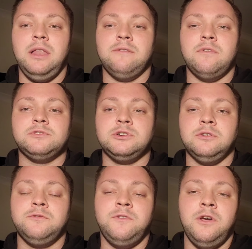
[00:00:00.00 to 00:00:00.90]
And they've scored
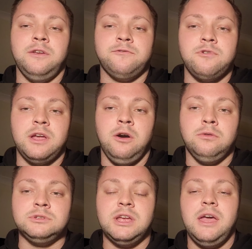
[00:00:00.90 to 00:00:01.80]
33
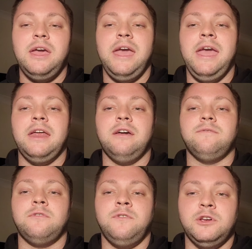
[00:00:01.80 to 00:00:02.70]
goals in
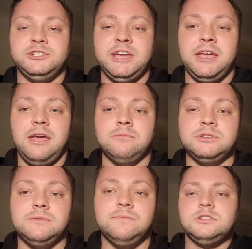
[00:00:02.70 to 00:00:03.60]
the first 10
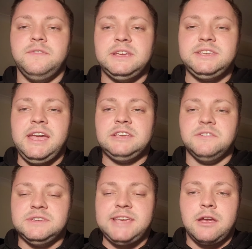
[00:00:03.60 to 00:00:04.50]
games. So this is
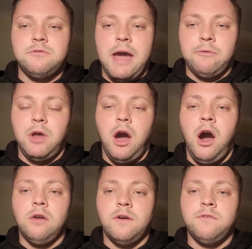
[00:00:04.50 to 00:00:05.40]
the second round
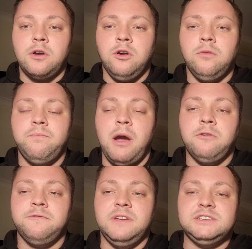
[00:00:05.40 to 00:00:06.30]
of the cup,
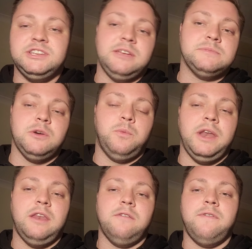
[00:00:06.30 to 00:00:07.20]
both these teams
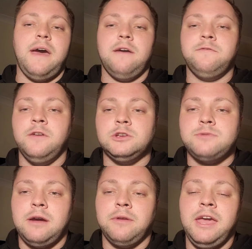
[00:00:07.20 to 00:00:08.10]
winning their first
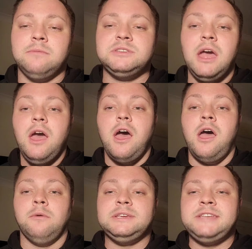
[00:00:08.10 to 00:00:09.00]
round games.
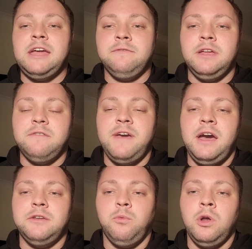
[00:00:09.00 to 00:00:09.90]
With Staveley, they
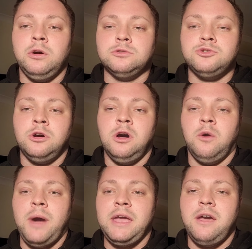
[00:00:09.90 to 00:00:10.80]
had a 1-1 draw
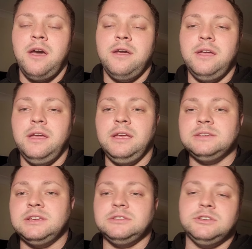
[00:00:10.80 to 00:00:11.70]
away at
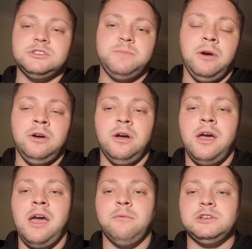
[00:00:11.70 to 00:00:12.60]
Easington Sport,
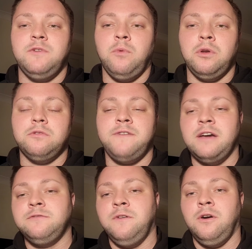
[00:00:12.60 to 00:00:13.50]
which they won
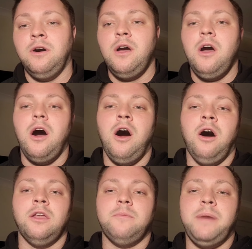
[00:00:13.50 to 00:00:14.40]
5-4
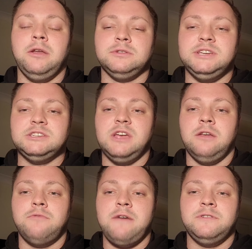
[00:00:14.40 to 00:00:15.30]
on penalties,
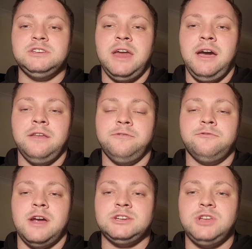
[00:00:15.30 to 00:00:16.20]
and Retford United
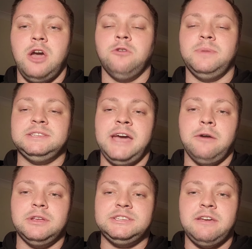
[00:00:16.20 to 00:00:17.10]
thrashed Oadby
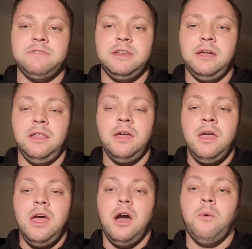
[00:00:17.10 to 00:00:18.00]
Town 7-0
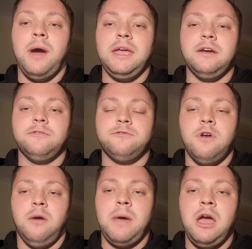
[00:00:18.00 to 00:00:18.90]
away
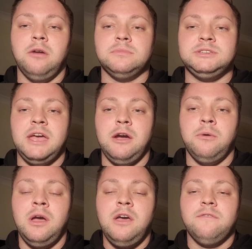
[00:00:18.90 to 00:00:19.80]
from home.
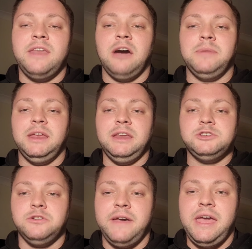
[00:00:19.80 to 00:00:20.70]
So we're now meeting
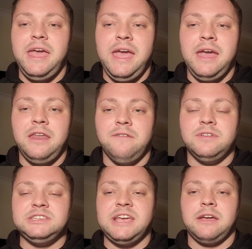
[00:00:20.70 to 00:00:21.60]
each other in the
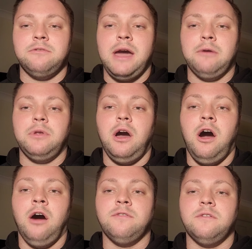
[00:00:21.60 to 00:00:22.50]
second round
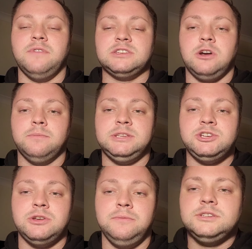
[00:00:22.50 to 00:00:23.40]
of this competition.